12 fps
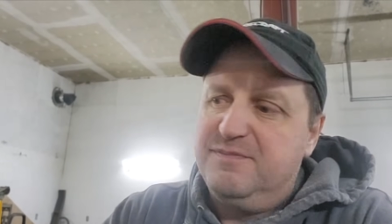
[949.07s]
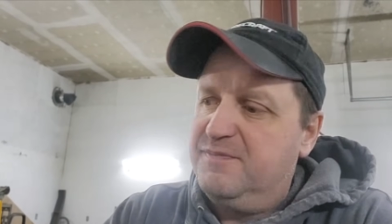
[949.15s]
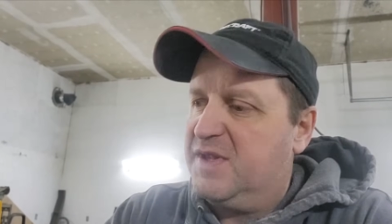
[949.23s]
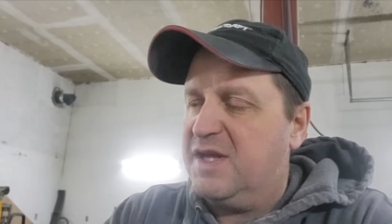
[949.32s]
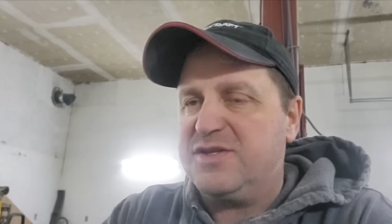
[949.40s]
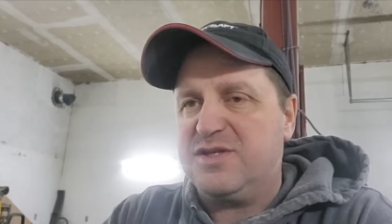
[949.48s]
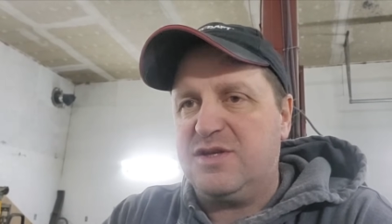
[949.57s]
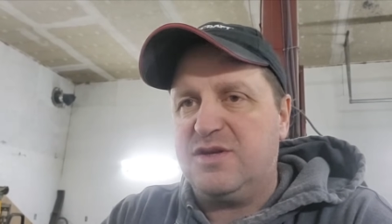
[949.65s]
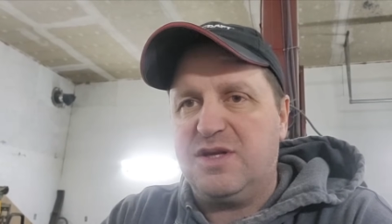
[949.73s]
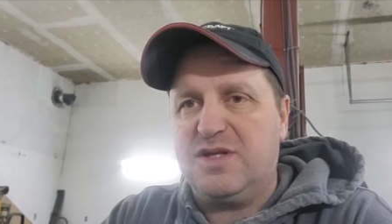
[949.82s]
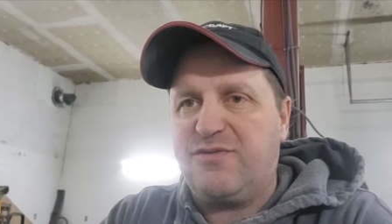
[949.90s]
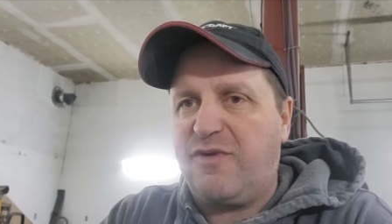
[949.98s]

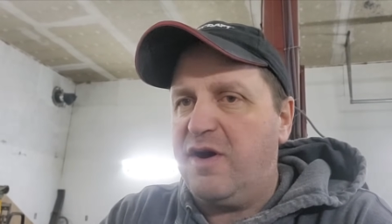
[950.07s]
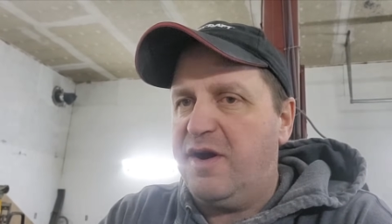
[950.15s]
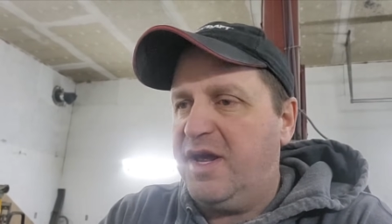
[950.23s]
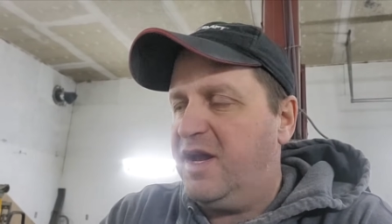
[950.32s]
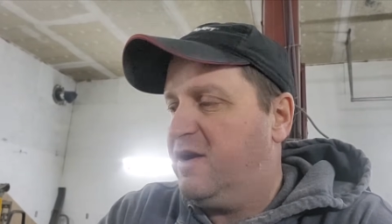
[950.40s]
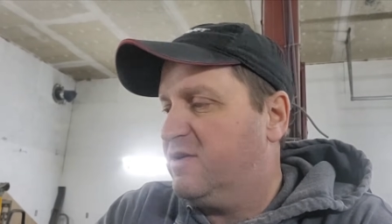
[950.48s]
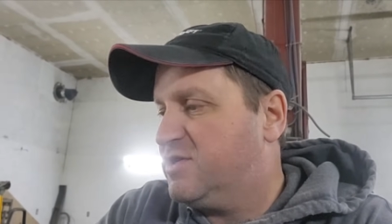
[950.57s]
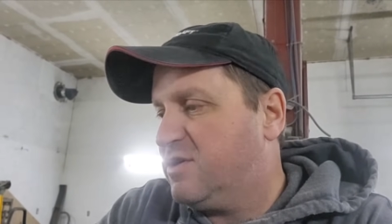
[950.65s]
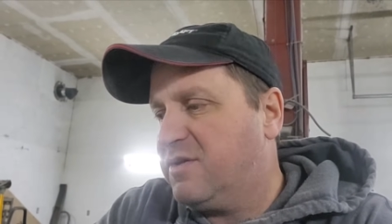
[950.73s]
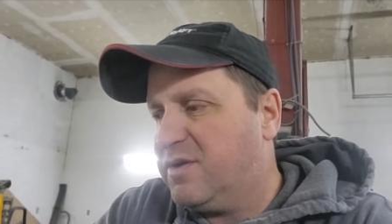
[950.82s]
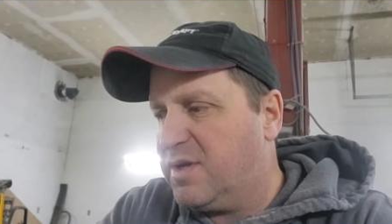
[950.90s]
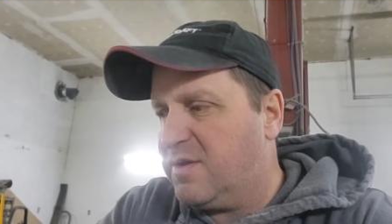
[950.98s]
It's Friday here, so
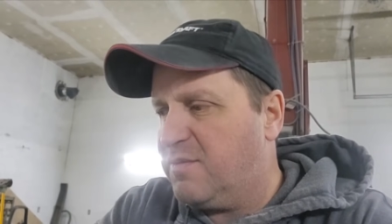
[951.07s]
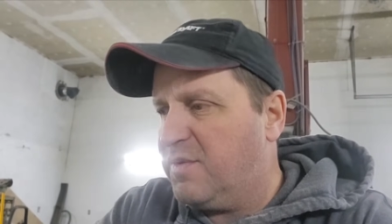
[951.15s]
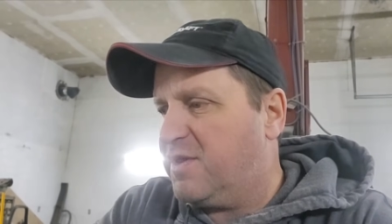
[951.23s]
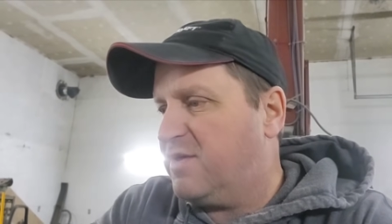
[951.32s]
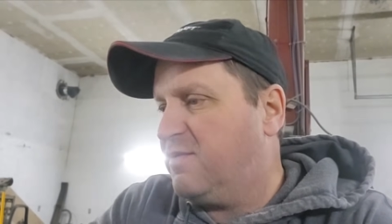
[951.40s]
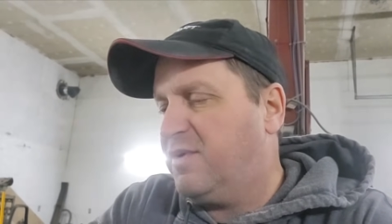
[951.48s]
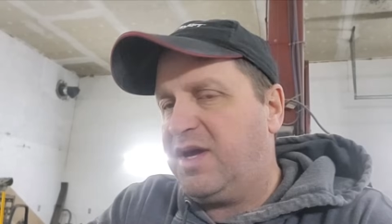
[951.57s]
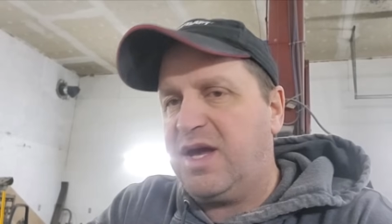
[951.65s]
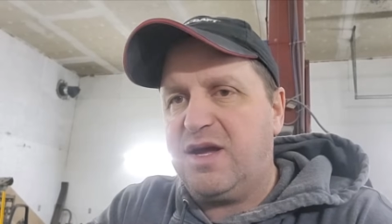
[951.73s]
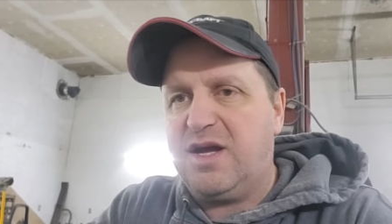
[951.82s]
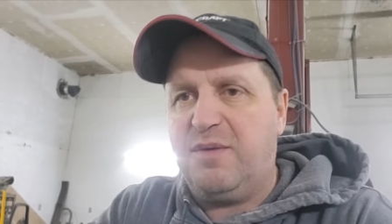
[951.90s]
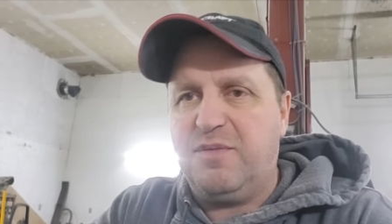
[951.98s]
they got with the
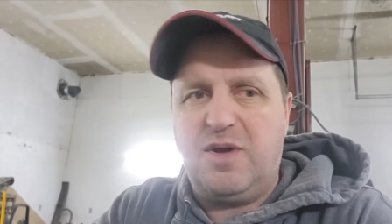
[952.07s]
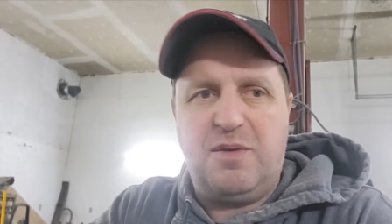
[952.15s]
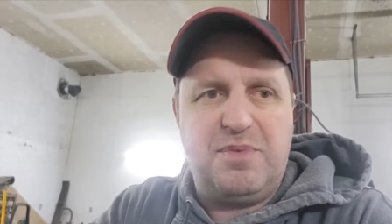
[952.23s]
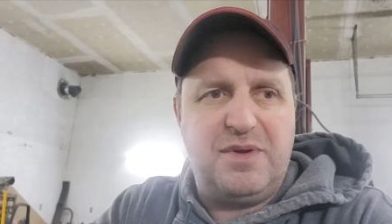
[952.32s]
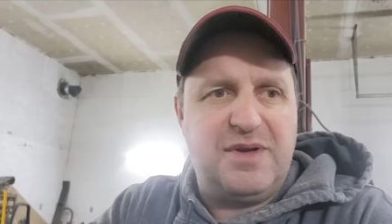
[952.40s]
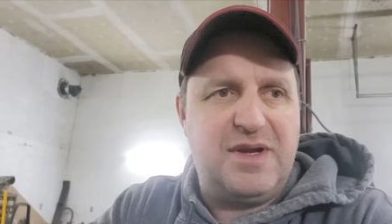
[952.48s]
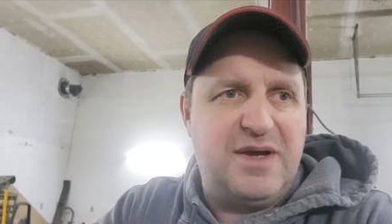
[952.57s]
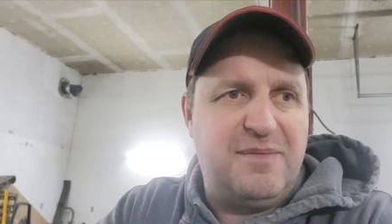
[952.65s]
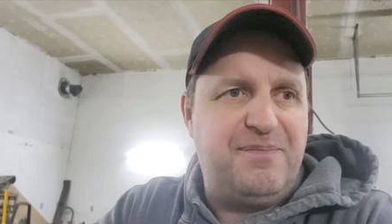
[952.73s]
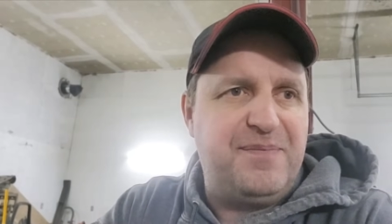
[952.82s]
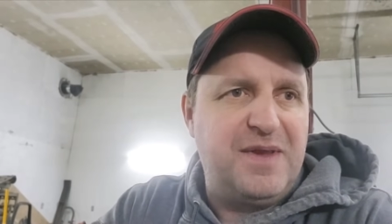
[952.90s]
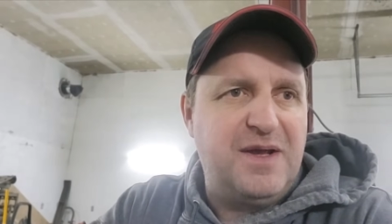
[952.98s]
weekend coming up, and
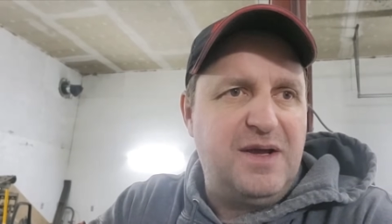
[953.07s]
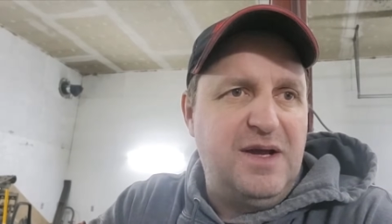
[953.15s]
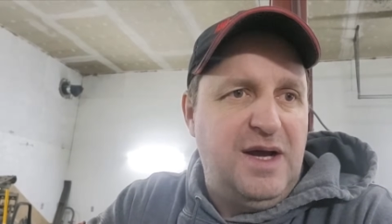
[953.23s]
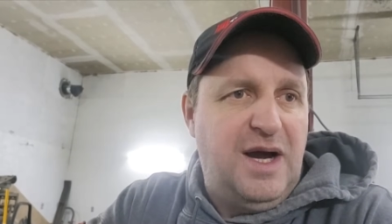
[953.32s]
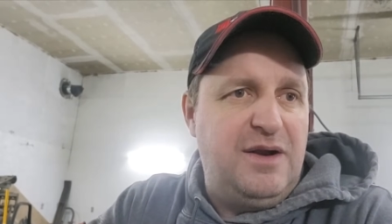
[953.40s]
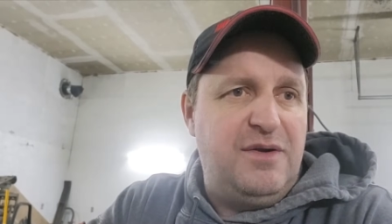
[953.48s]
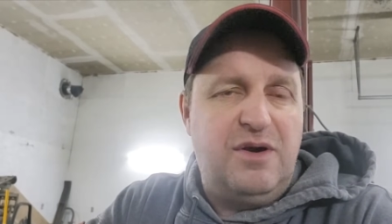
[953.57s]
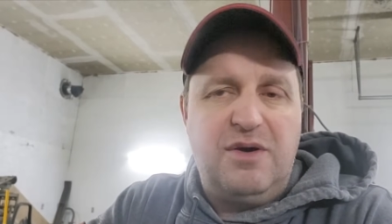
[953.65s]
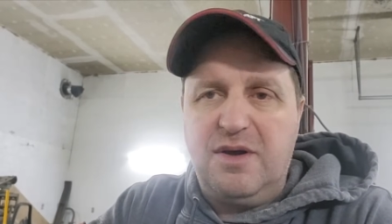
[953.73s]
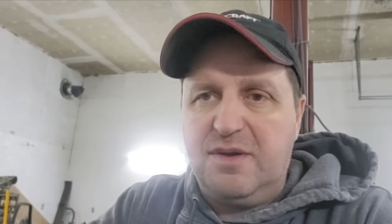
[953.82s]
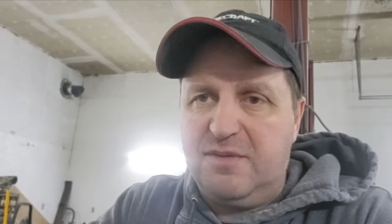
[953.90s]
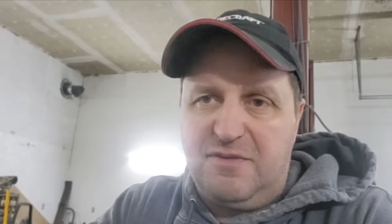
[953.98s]
I don't know.
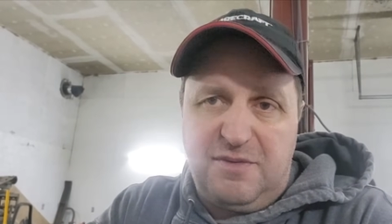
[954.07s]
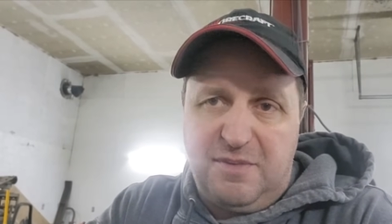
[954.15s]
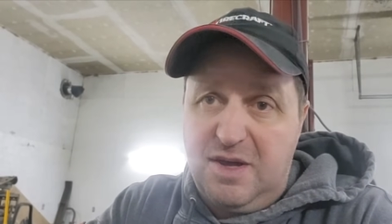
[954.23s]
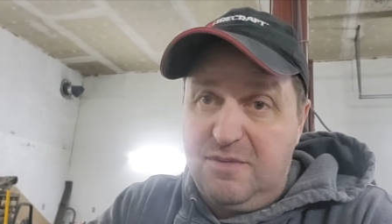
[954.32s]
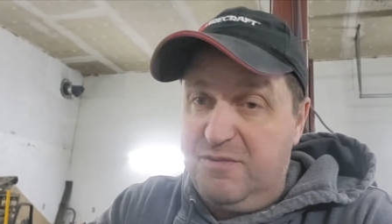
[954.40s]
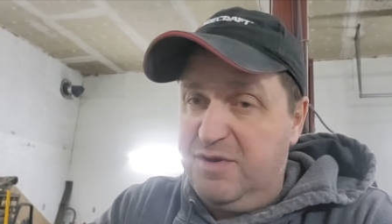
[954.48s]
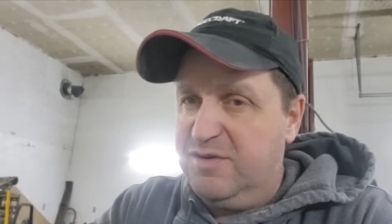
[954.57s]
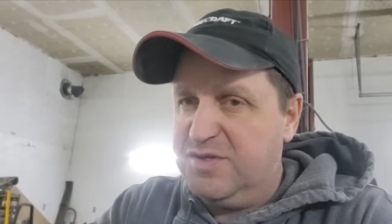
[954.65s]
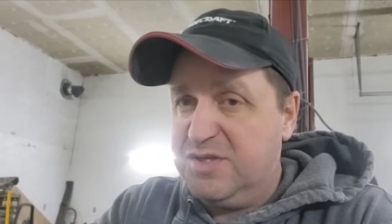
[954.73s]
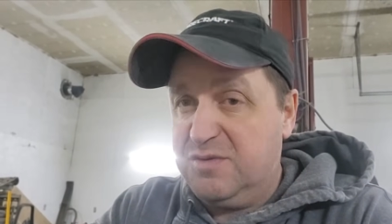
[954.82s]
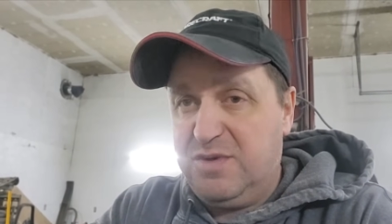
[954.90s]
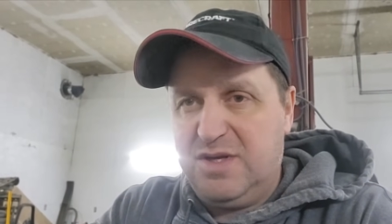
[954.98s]
If I make videos
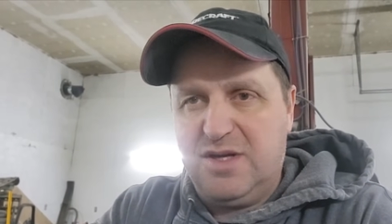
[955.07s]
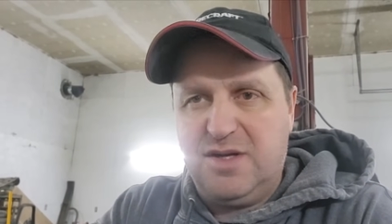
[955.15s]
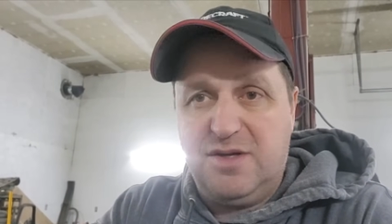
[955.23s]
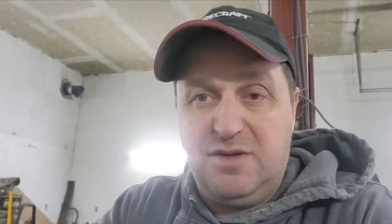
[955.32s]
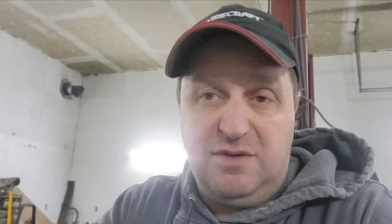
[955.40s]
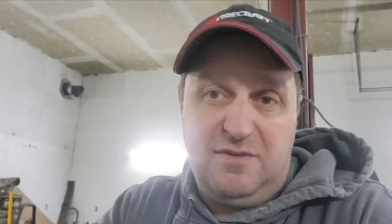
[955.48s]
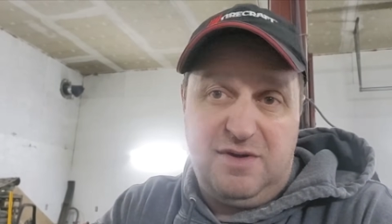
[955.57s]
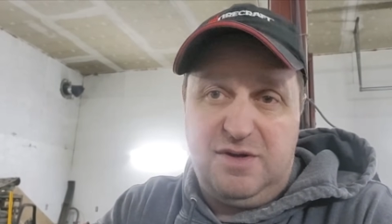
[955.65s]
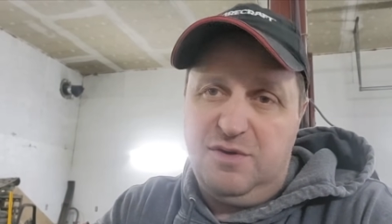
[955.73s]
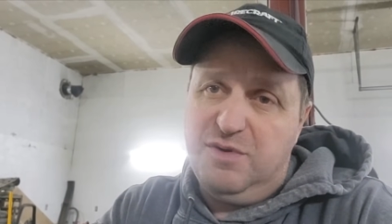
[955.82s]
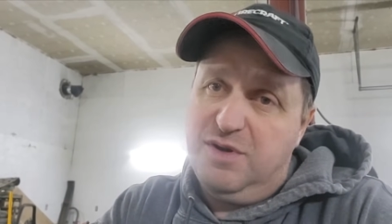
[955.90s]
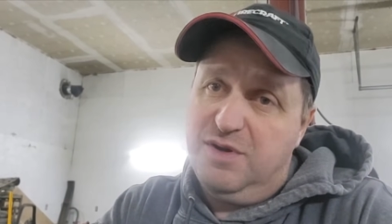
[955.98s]
on the weekend, I do. If I
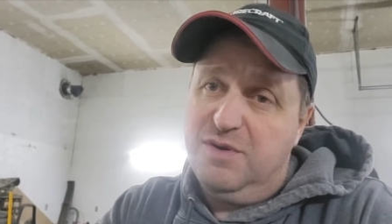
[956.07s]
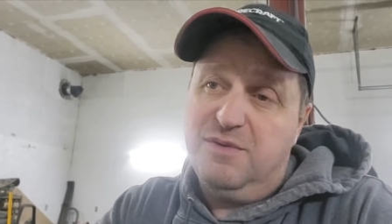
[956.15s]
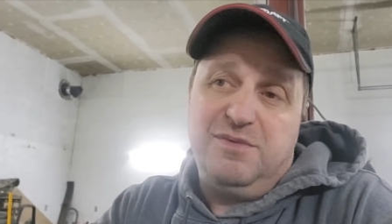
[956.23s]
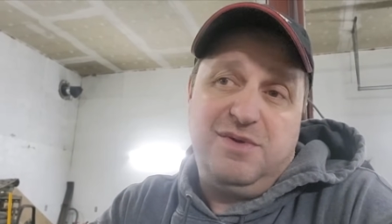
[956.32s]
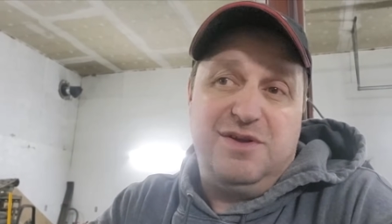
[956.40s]
don't, I don't.